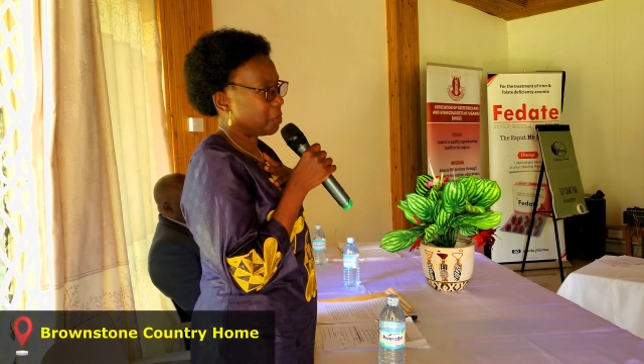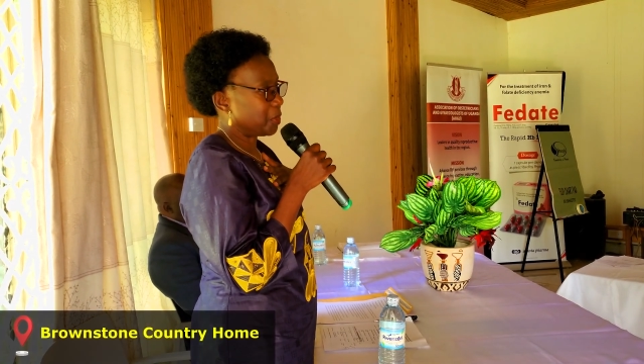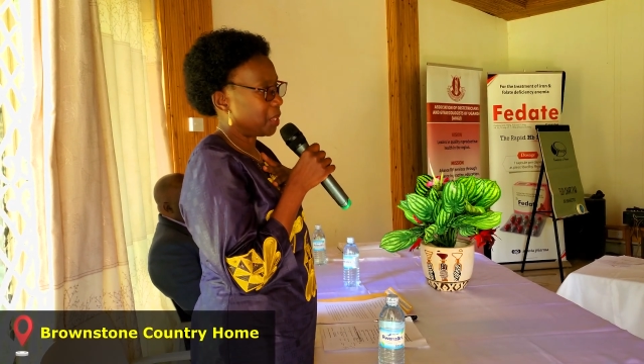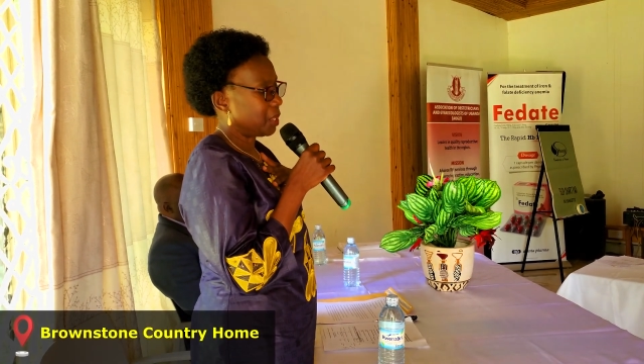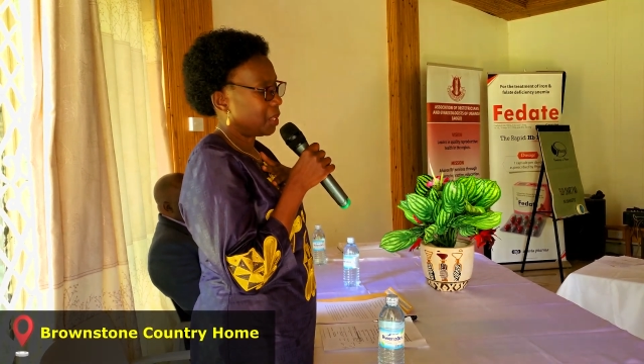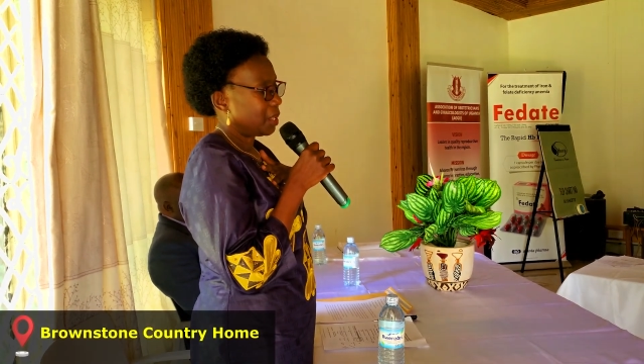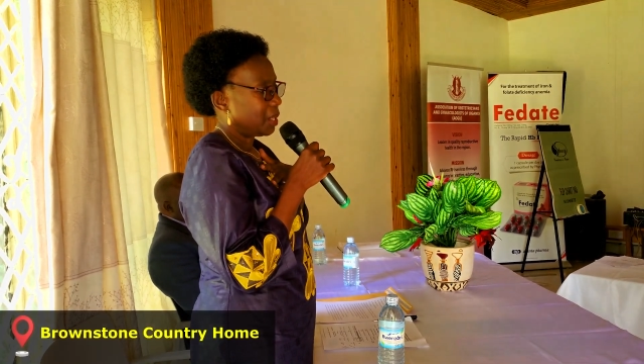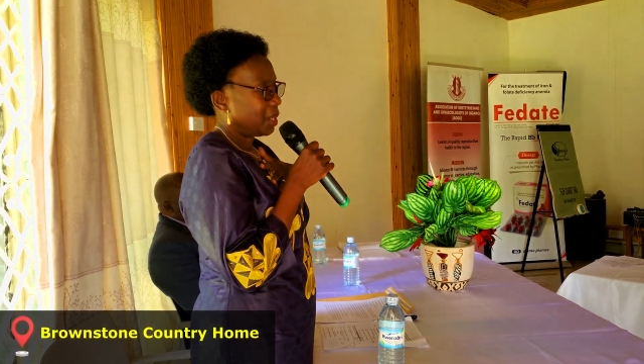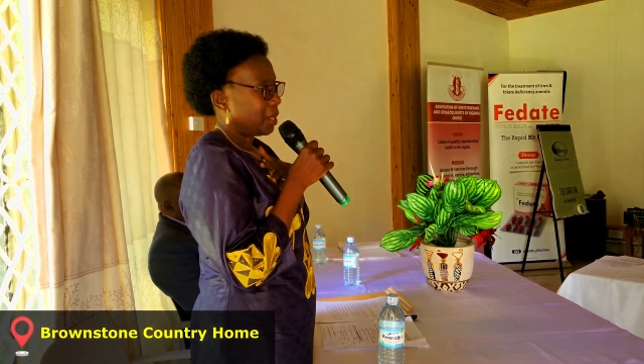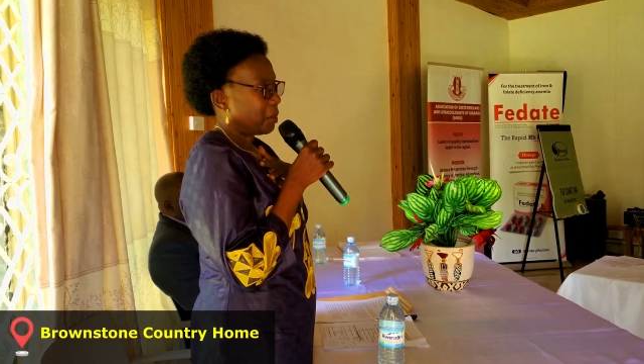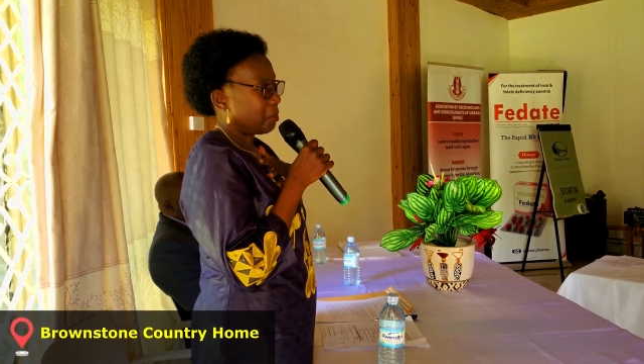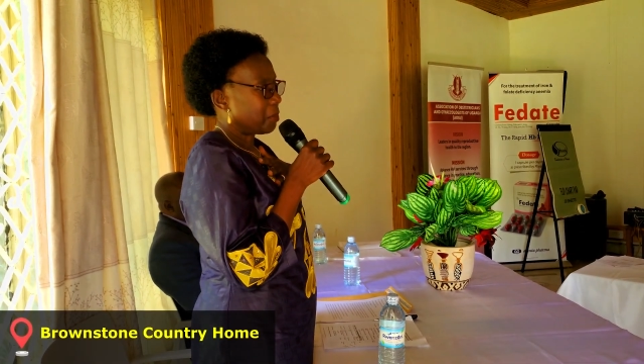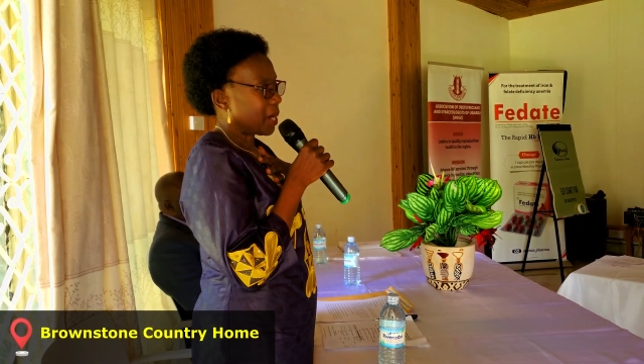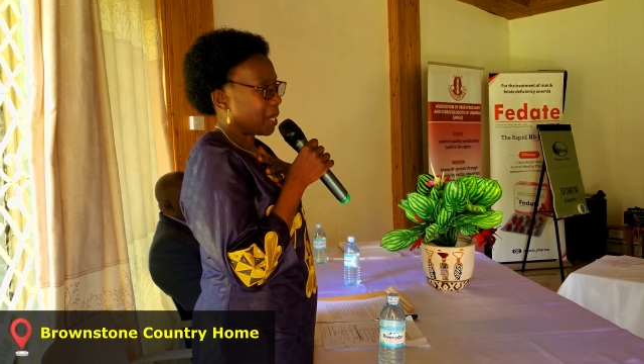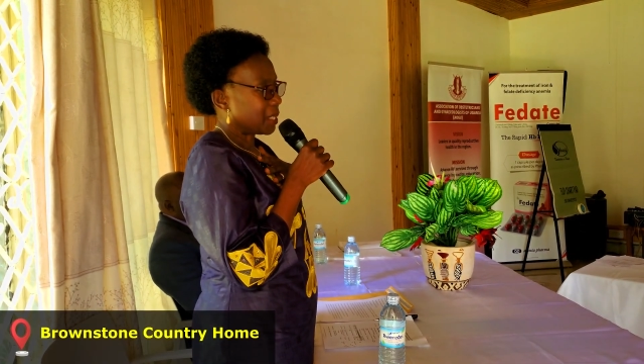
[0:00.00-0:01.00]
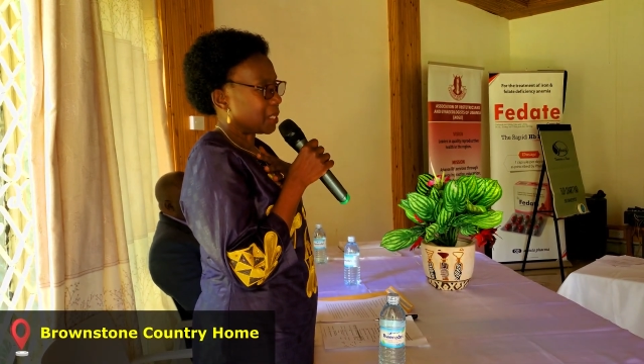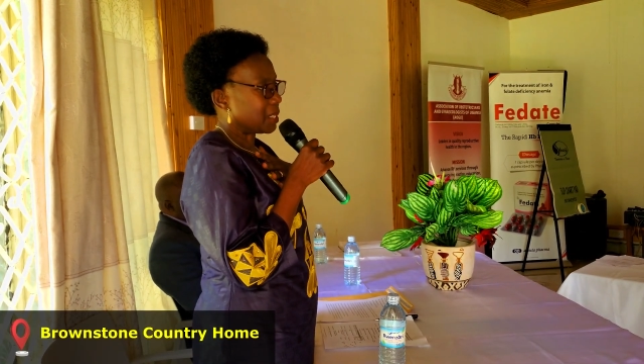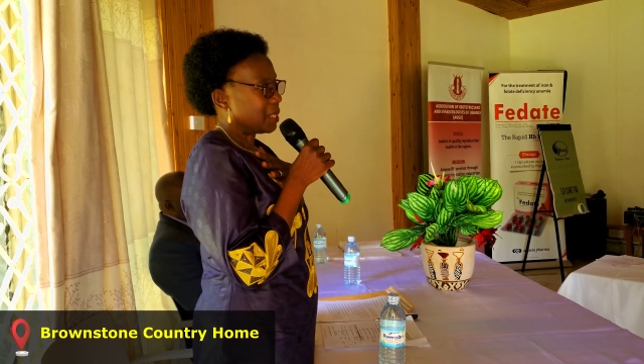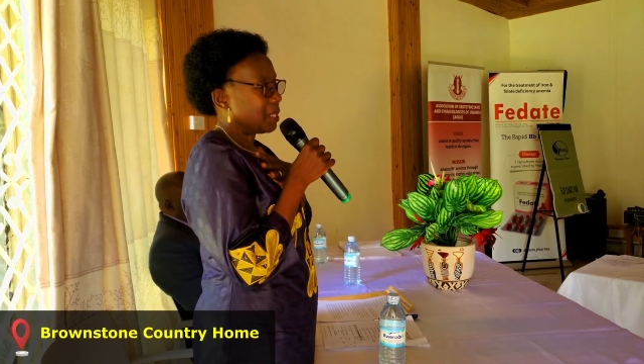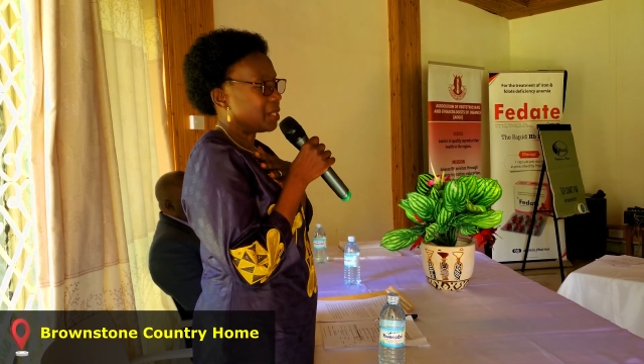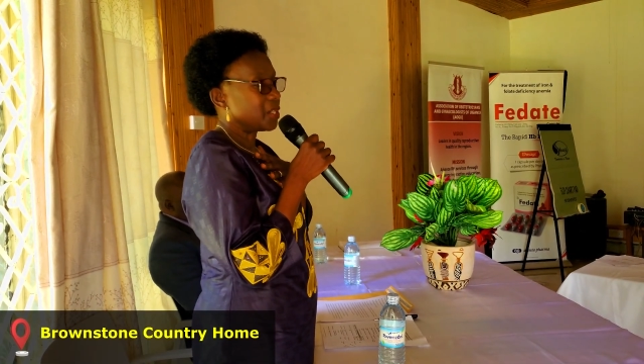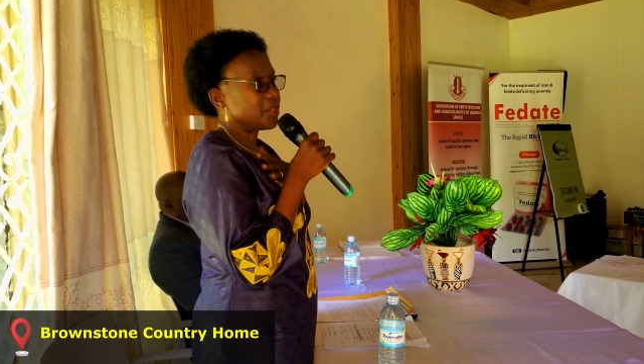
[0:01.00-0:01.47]
me, but
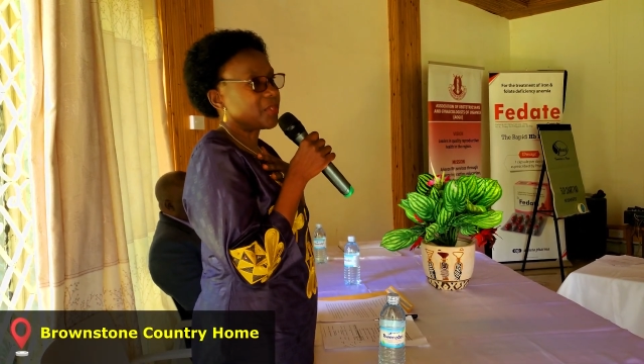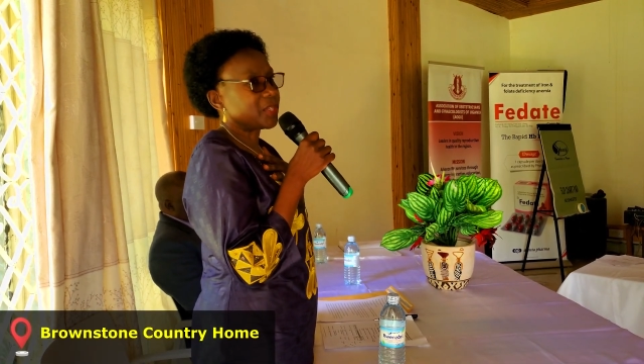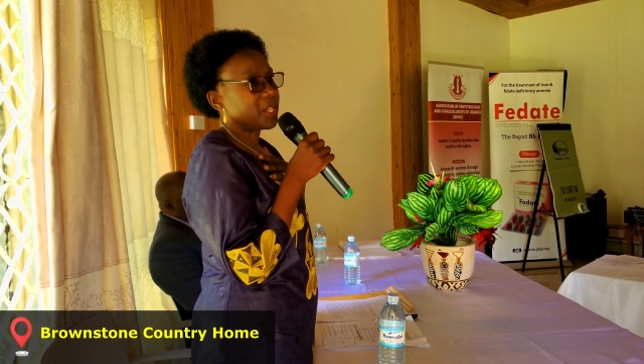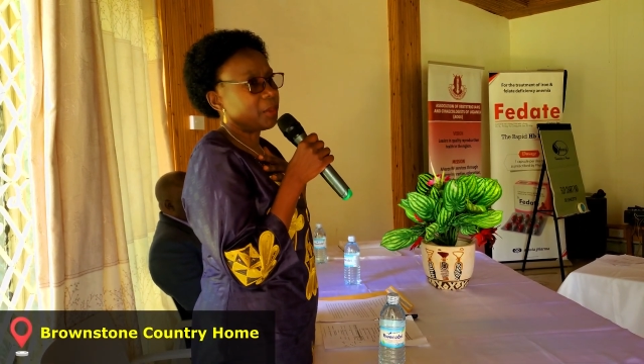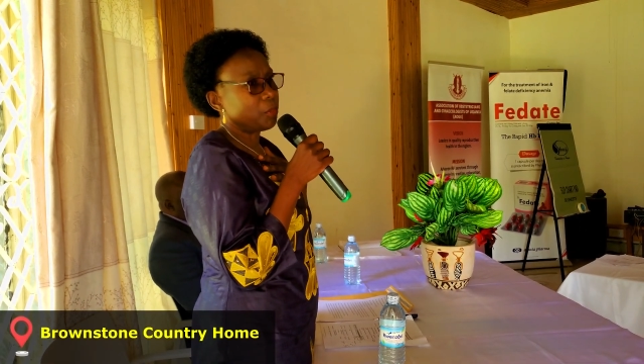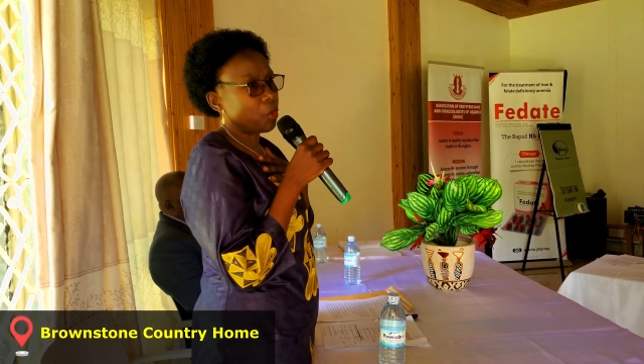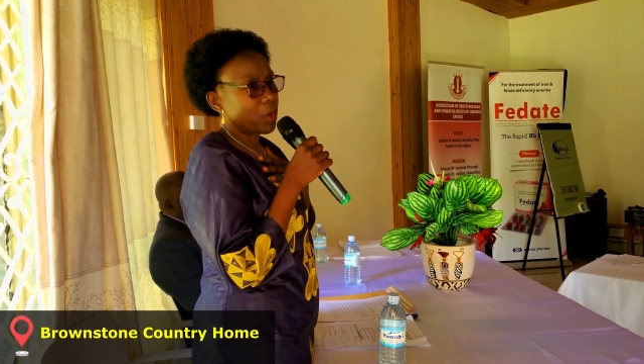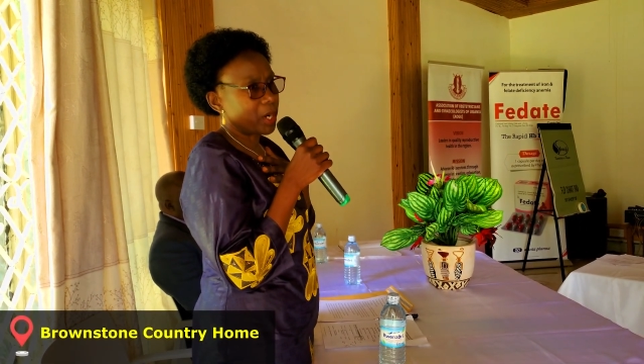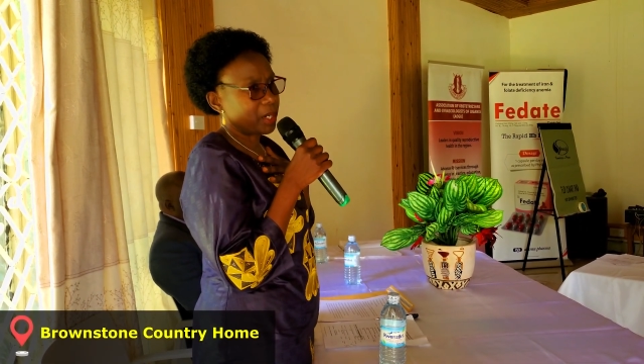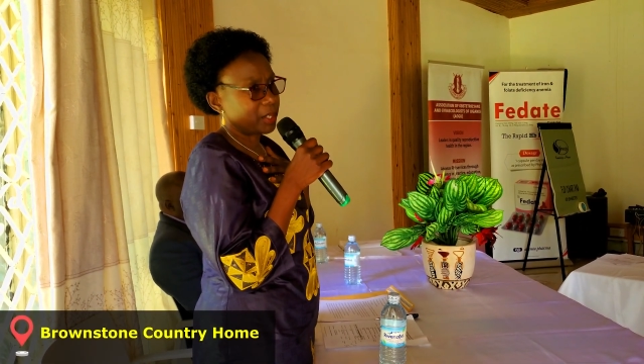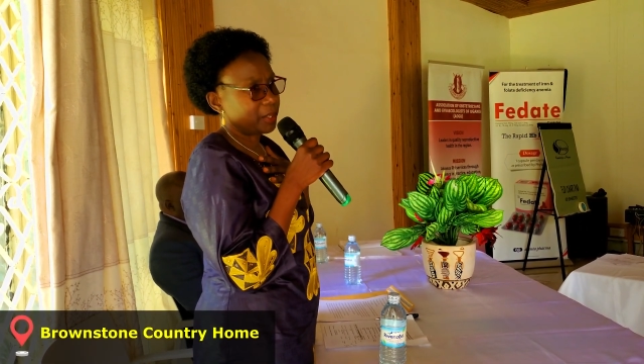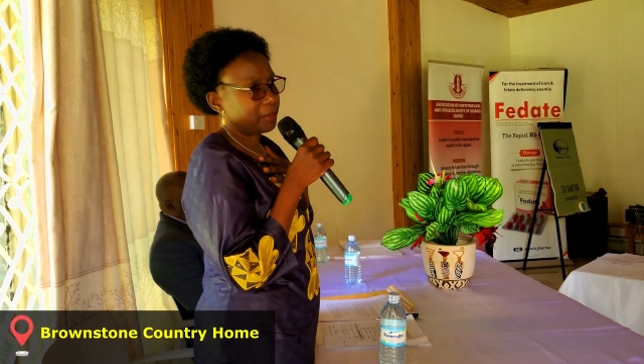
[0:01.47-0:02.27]
it is teamwork.